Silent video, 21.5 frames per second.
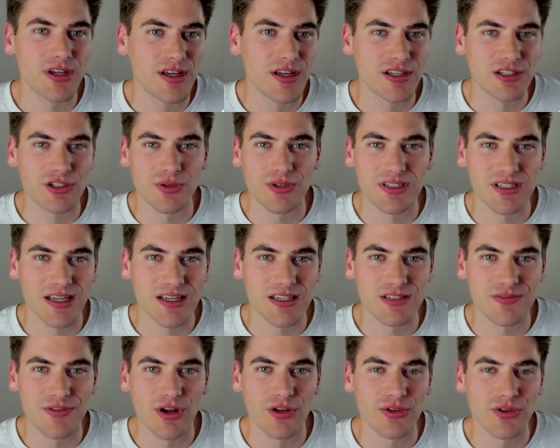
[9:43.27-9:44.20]
So inside
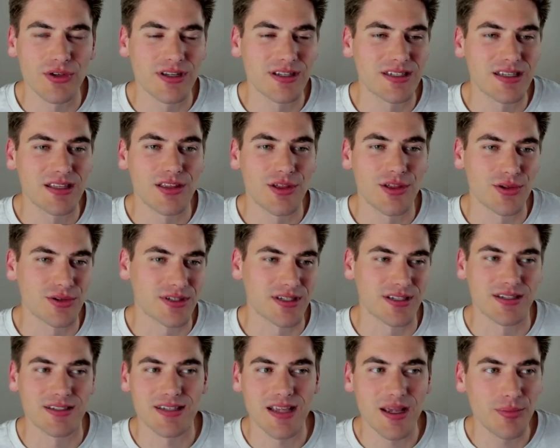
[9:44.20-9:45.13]
Svelte, you can see that there's an
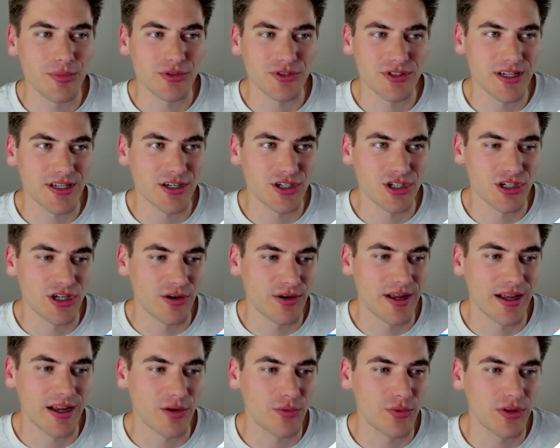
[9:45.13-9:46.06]
example section here, and
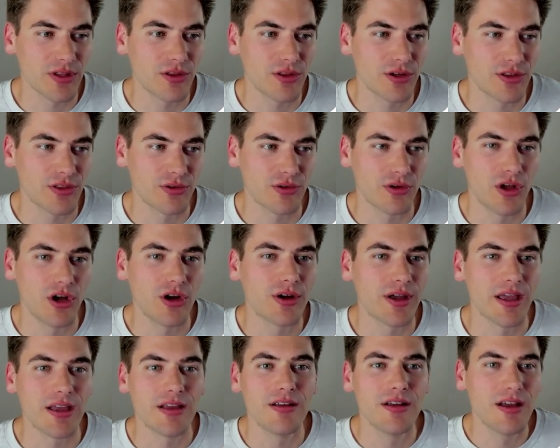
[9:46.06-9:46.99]
I can really look through,
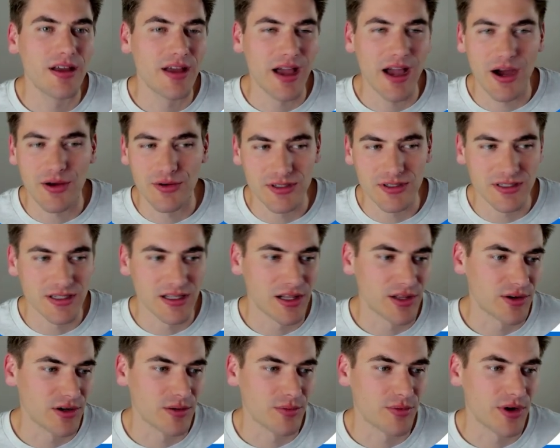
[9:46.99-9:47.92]
okay, how does
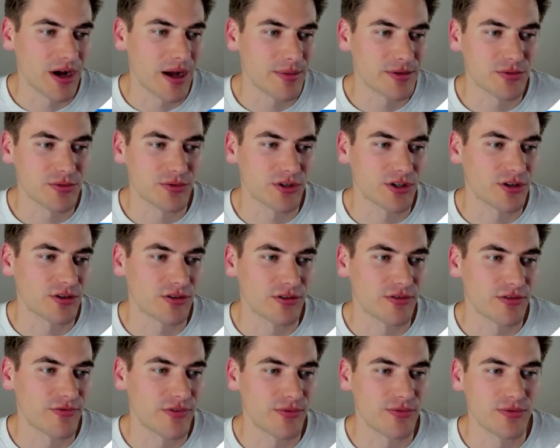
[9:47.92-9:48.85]
declaring props work? Or,
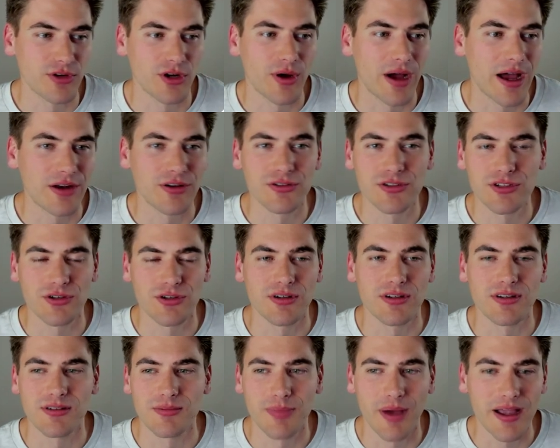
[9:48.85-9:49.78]
you know, how does
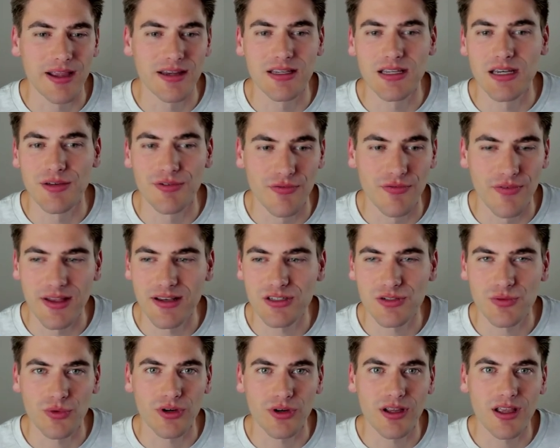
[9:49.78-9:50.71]
certain binding of
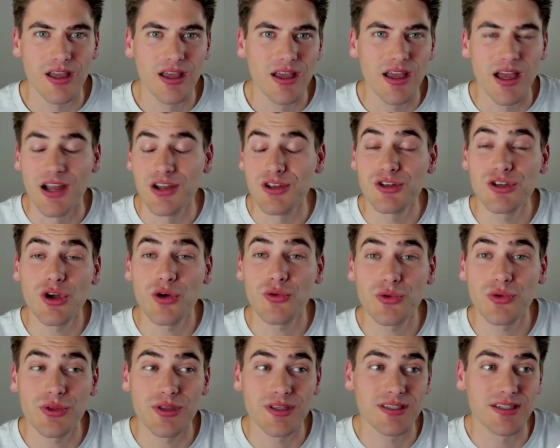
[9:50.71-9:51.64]
events work? You can go
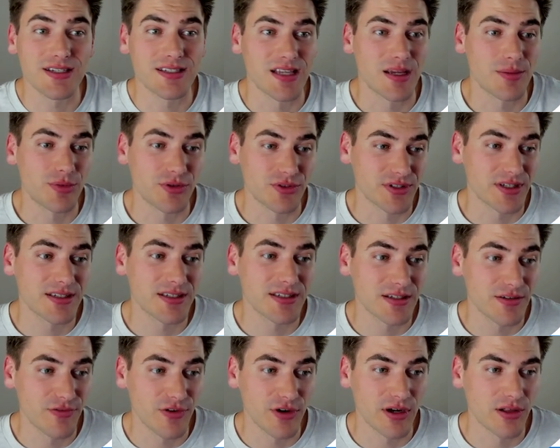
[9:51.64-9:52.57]
through these examples. This is
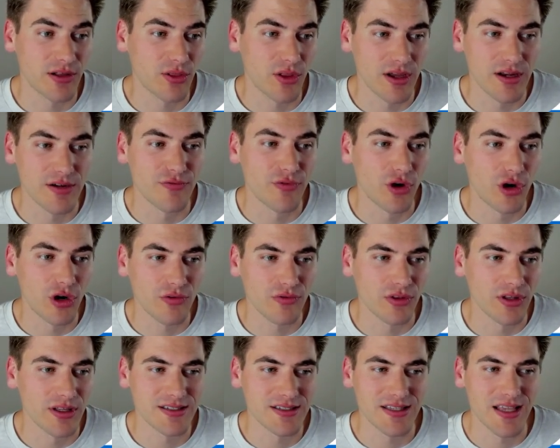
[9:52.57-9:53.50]
a very involved
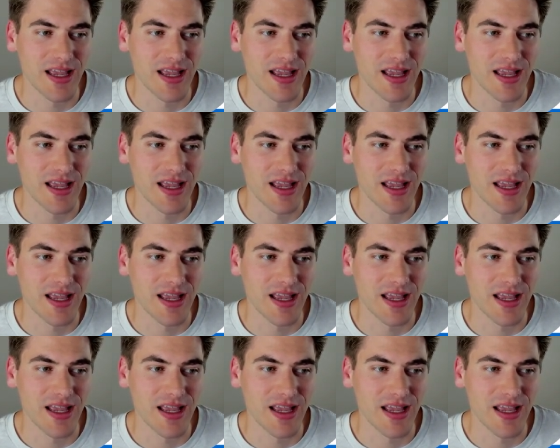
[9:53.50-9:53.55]
list.